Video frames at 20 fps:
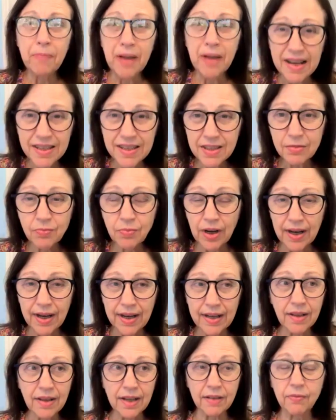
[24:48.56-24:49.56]
The
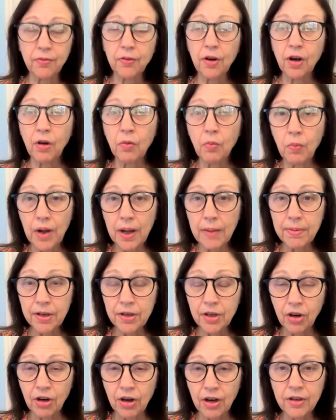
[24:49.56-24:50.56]
best way, like for a
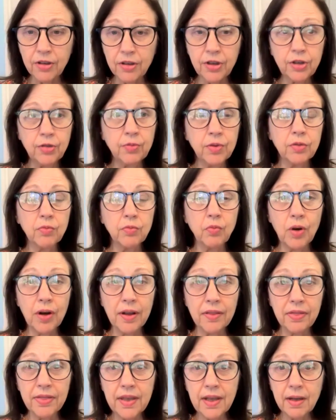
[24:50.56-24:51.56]
webinar, you
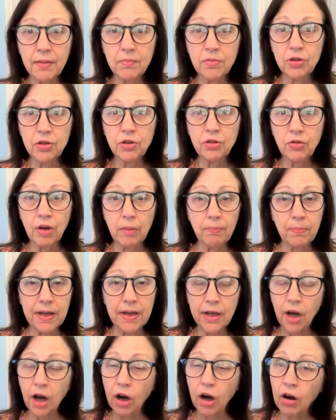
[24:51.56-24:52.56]
would want them
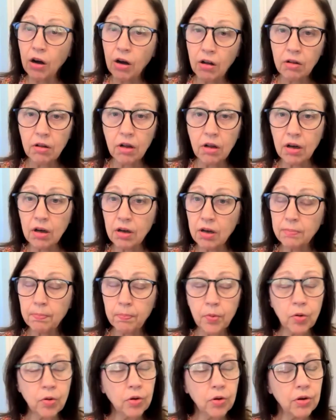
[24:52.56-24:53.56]
to be all
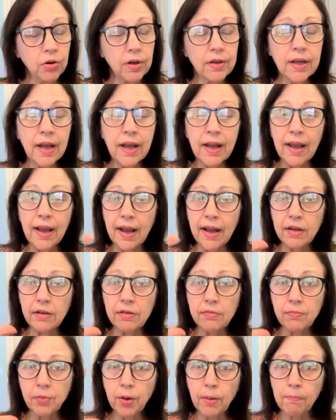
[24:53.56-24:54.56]
on board
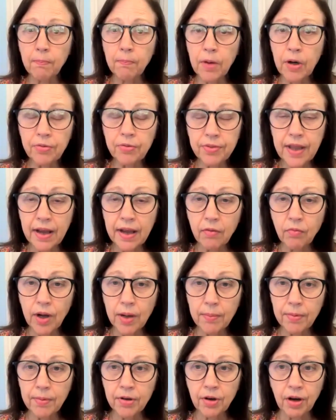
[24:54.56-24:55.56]
and promote
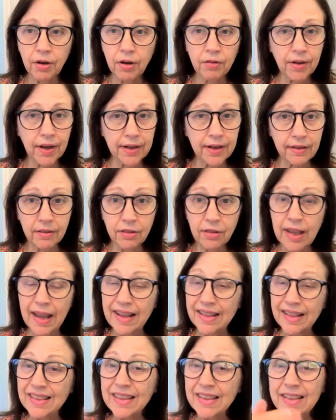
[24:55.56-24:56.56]
that webinar like
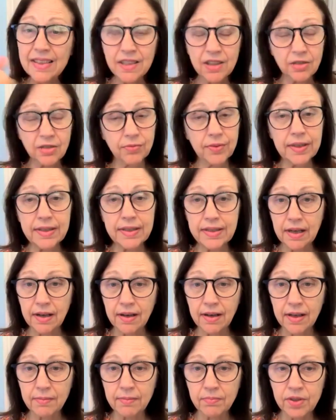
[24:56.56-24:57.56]
at least
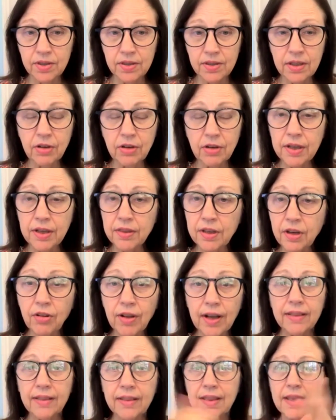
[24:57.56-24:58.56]
3 times so
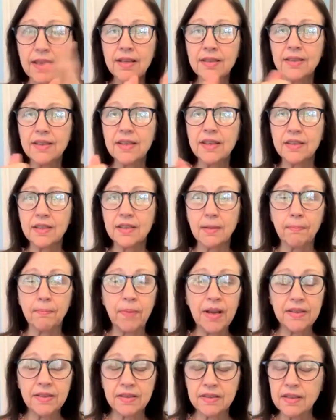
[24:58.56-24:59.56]
that they're like, this
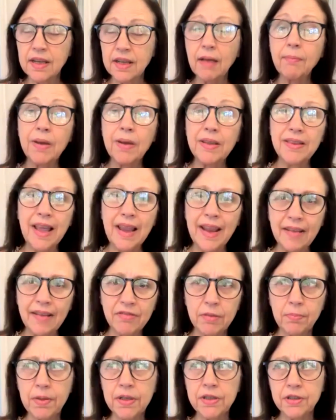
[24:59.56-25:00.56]
is the best thing. I
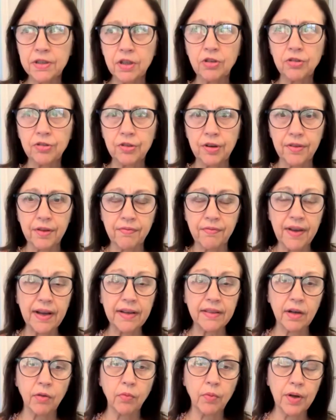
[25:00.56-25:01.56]
mean, they have to be sold
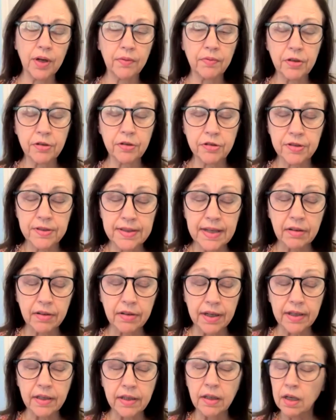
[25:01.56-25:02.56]
on the fact that whatever you're
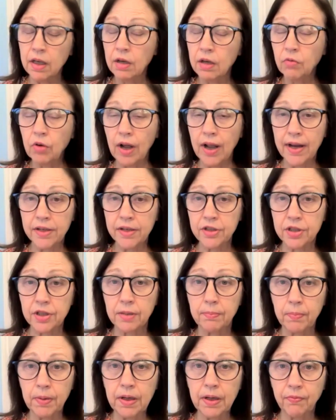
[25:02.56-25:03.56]
selling will
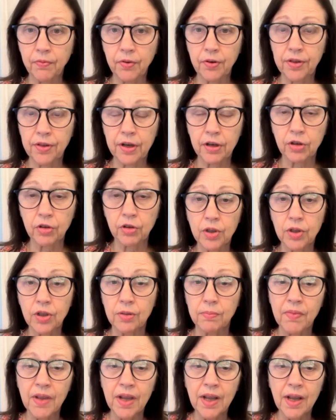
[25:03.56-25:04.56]
actually be
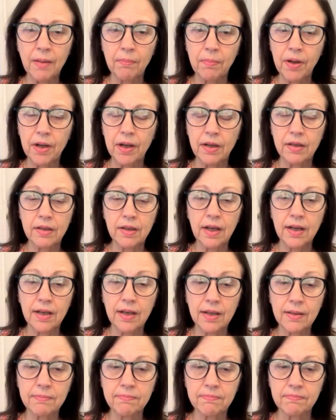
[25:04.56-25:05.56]
their group.
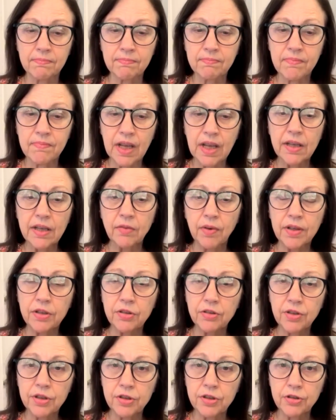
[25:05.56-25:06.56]
But
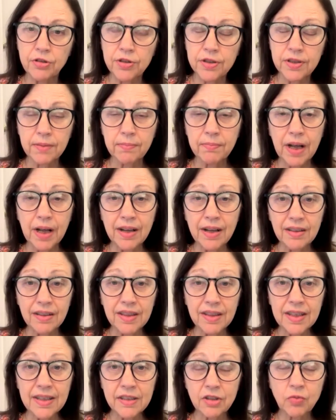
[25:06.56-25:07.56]
anyway, you can do
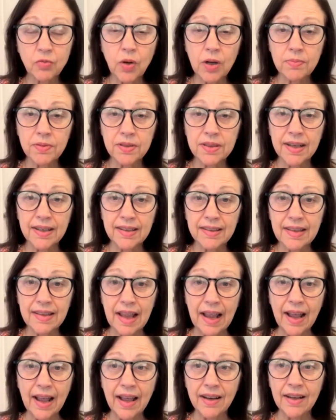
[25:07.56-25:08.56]
some list swaps
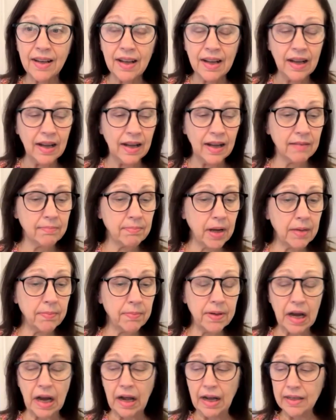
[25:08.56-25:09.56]
like that.
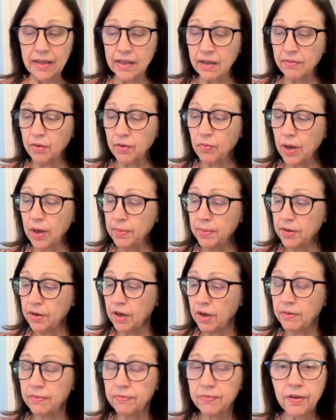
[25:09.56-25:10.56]
And maybe I give a
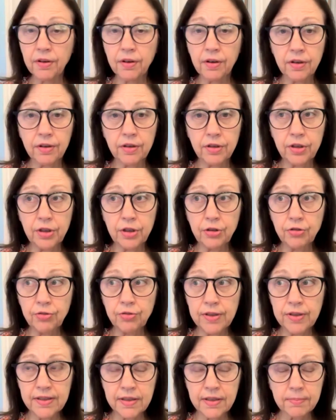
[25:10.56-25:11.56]
webinar for
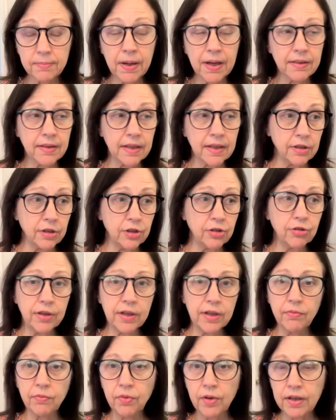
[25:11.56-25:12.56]
you this month
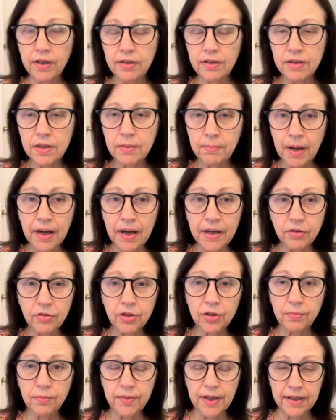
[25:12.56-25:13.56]
and you give one to
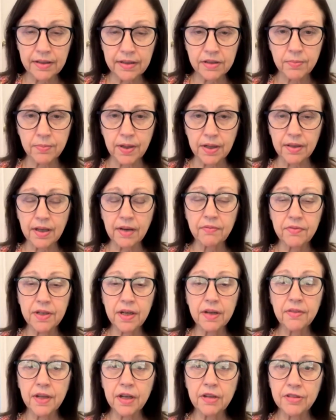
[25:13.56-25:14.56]
my group next
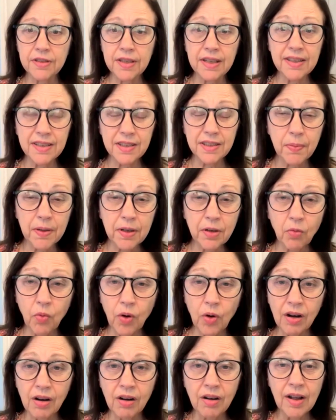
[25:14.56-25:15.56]
month. I've done those and
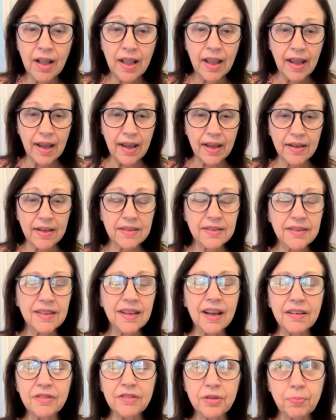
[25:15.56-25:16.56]
it's been a while.
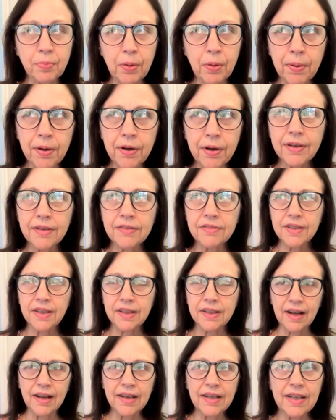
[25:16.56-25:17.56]
And as I was
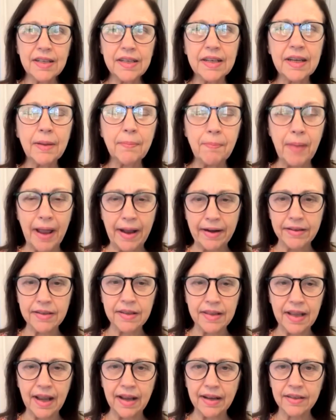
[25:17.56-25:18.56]
preparing, I was like, I need to get
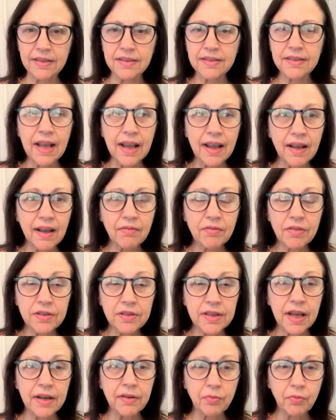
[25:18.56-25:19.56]
back to that because
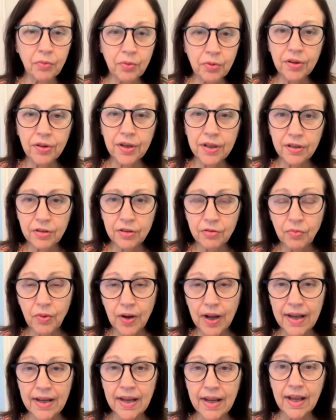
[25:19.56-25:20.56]
that was a really
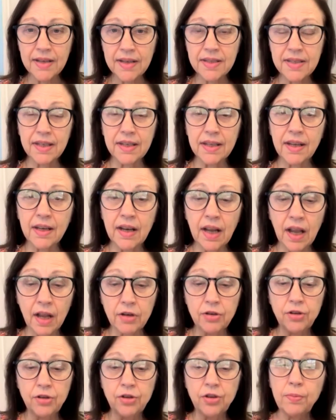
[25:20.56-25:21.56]
good way to
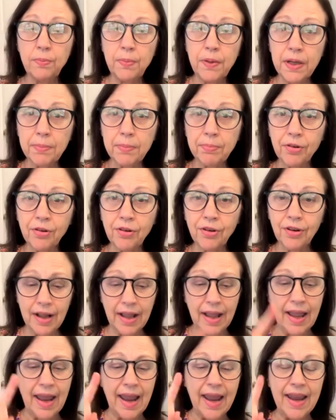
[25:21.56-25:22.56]
get new
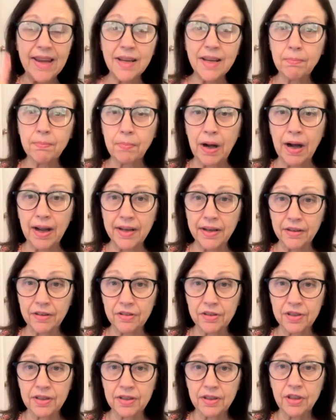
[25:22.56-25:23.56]
people and
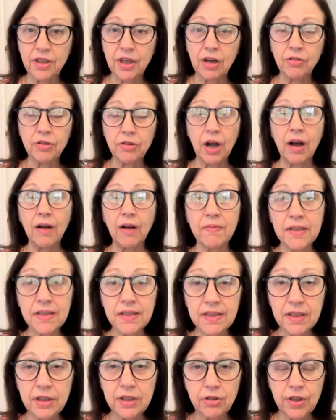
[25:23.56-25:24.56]
buyers. You know,
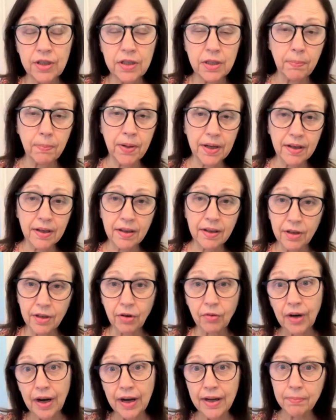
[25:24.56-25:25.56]
obviously you need to
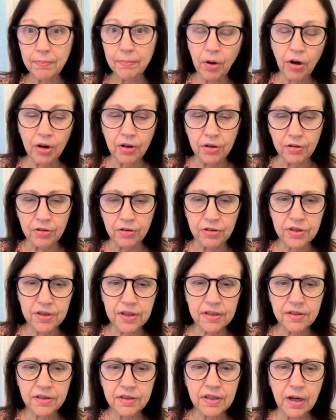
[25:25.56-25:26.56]
pick the right
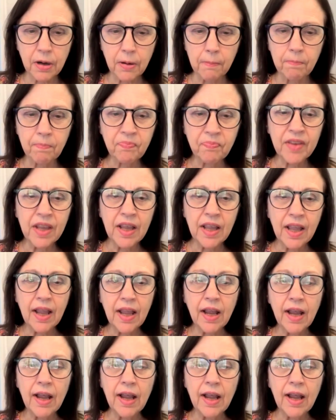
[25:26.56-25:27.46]
partners. So